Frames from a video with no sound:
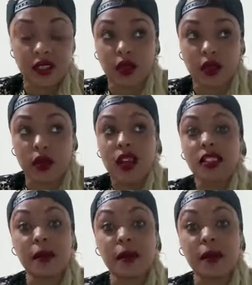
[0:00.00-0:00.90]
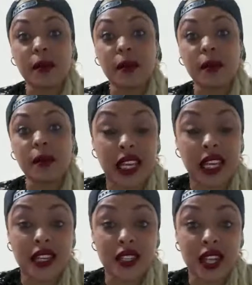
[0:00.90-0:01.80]
So sometimes even
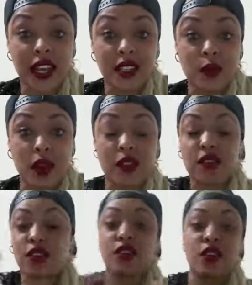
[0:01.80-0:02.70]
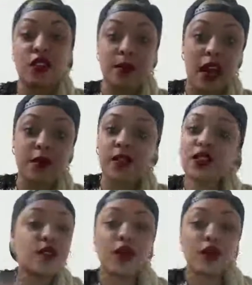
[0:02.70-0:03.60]
taking a chance, whether it's a good or bad one,
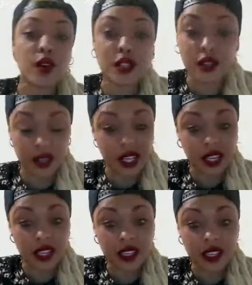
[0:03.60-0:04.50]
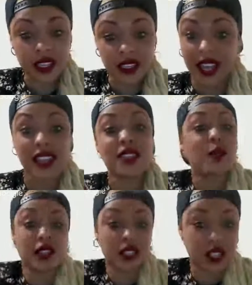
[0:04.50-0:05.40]
you don't know till you're in it. that
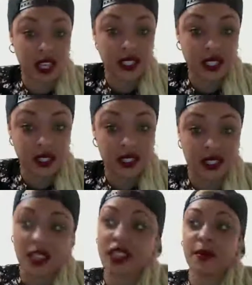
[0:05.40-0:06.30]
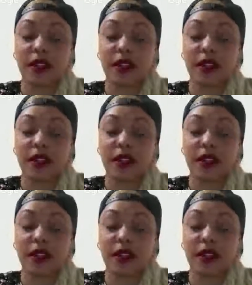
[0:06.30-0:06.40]
is what the chance is, because then